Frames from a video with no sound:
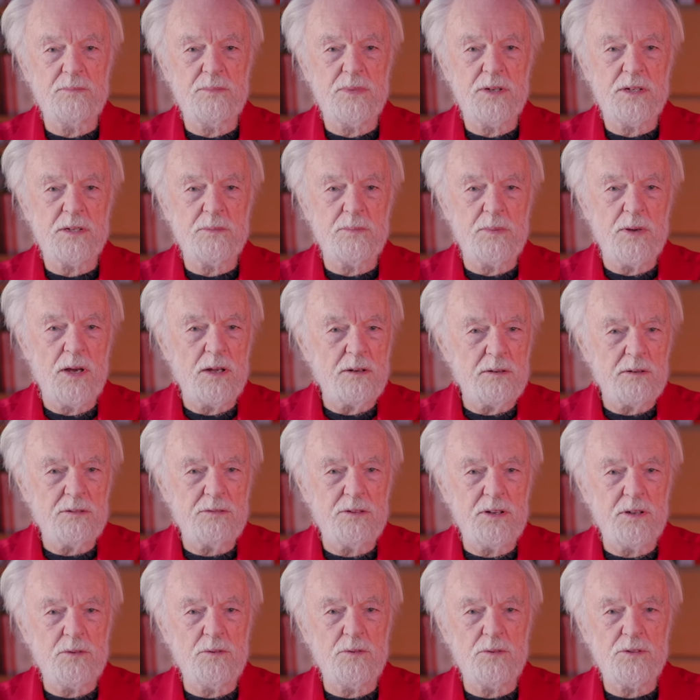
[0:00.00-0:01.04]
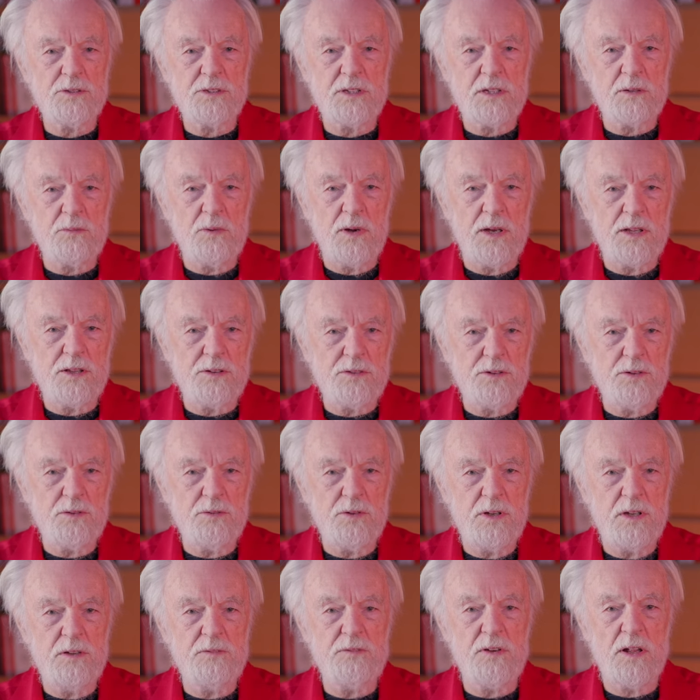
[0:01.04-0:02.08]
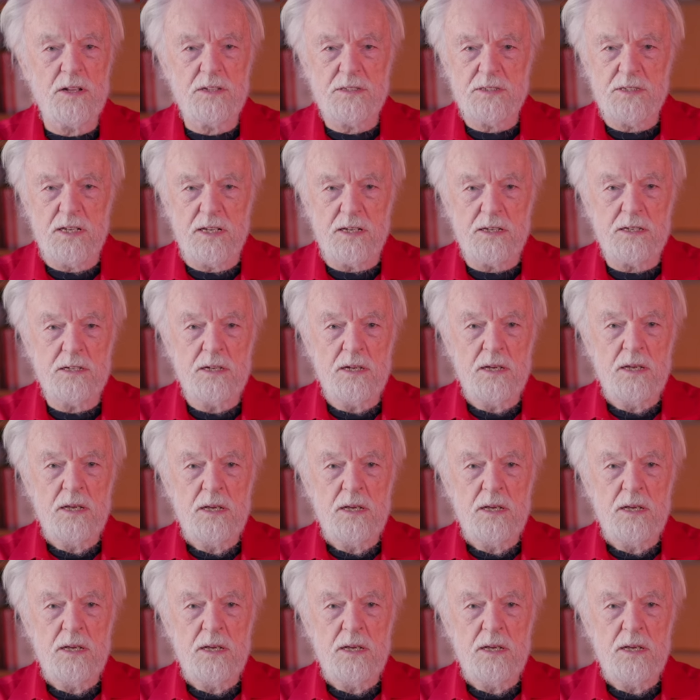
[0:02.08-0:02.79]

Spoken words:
but about three quarters of the way through, he fell sick.